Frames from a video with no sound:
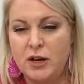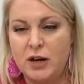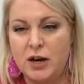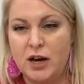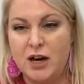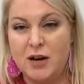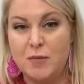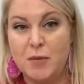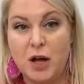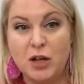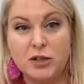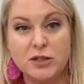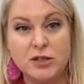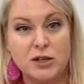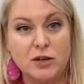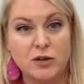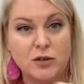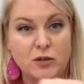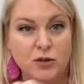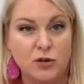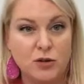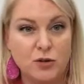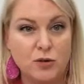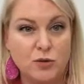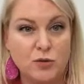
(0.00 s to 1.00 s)
I'll tell
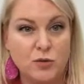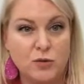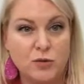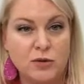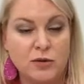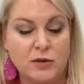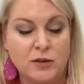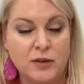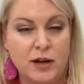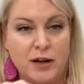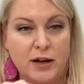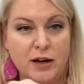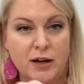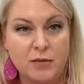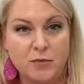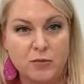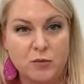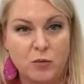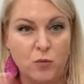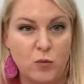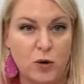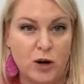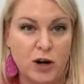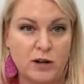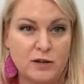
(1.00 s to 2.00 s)
you
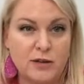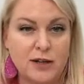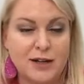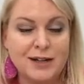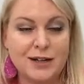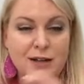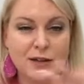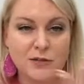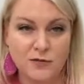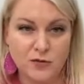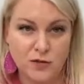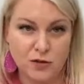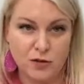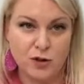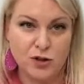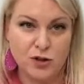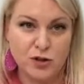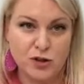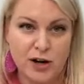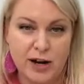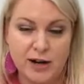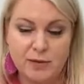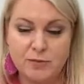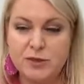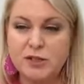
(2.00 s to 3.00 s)
where, like if you're a
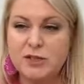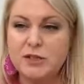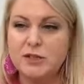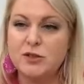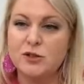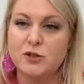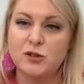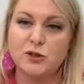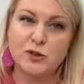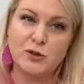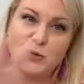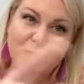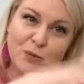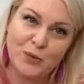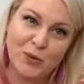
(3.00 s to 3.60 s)
tribe sister,